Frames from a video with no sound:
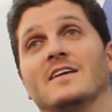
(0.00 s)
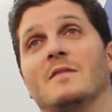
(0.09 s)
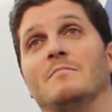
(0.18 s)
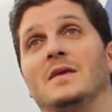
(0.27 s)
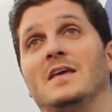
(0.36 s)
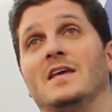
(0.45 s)

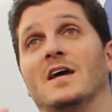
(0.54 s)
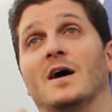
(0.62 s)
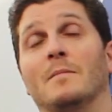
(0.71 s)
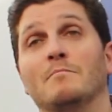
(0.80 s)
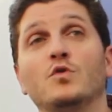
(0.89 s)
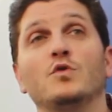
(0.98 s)
can be
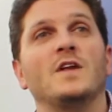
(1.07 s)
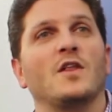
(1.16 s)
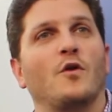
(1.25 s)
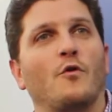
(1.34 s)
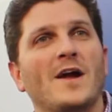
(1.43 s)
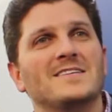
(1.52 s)
moved into
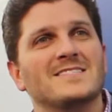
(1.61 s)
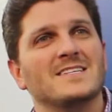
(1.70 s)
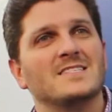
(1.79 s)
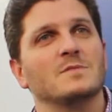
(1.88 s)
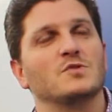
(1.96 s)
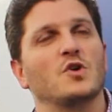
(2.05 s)
the right
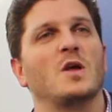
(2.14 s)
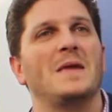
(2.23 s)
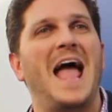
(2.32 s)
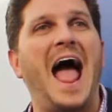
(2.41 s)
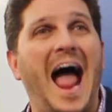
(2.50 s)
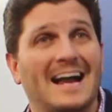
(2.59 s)
system so it can be
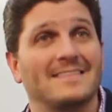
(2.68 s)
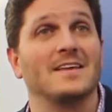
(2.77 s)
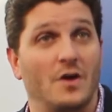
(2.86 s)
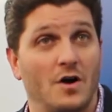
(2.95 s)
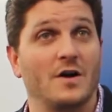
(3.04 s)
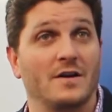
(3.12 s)
acted
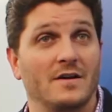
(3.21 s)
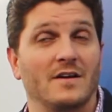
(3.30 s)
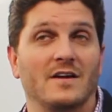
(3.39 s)
on.